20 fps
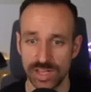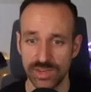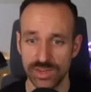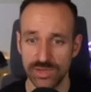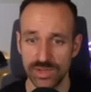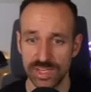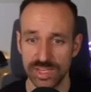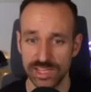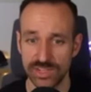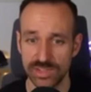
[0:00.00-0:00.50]

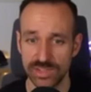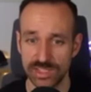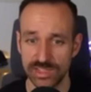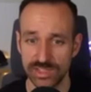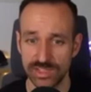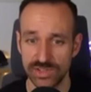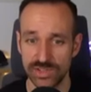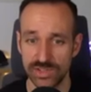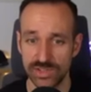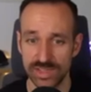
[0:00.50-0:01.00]
Android. I could
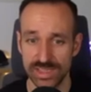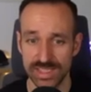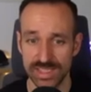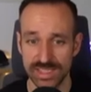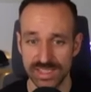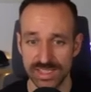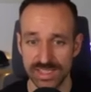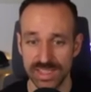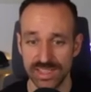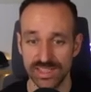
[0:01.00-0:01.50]
install
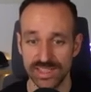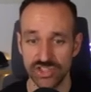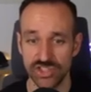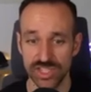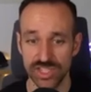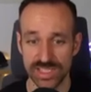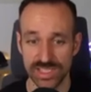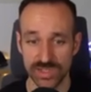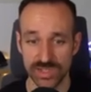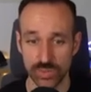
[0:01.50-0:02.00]
this
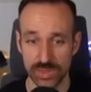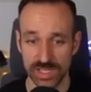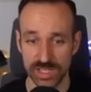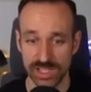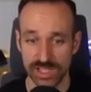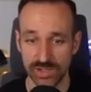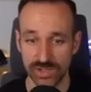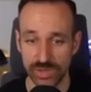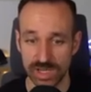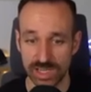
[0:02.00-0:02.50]
just with
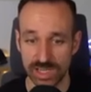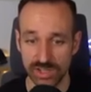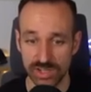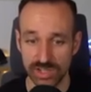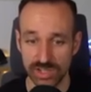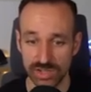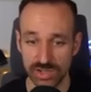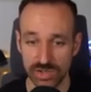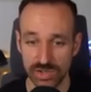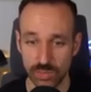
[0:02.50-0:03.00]
a
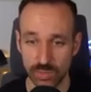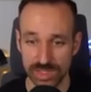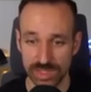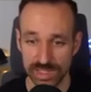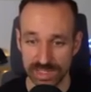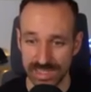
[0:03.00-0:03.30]
QR code, with a